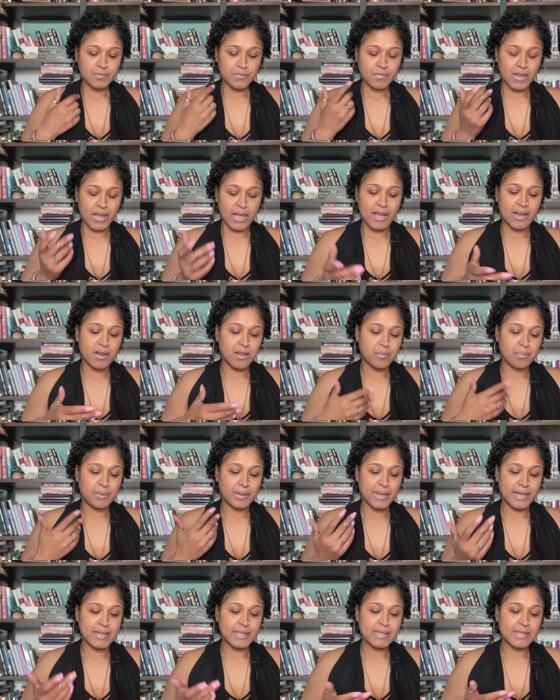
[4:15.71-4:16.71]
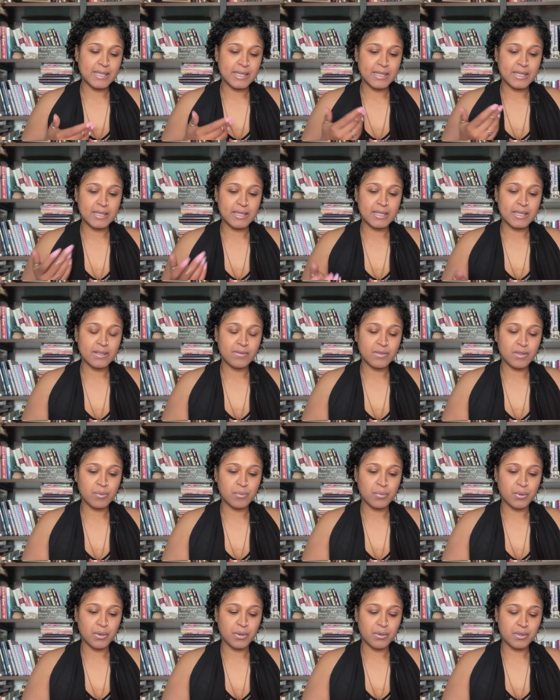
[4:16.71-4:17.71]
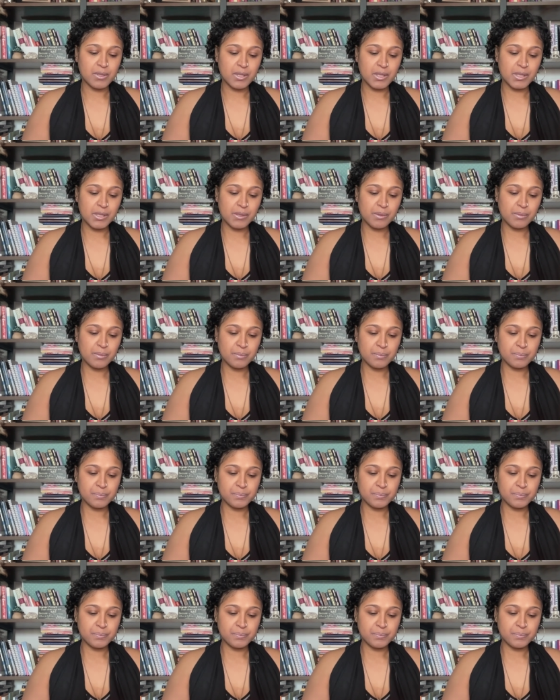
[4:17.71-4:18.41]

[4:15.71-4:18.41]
that you're planting and giving birth to.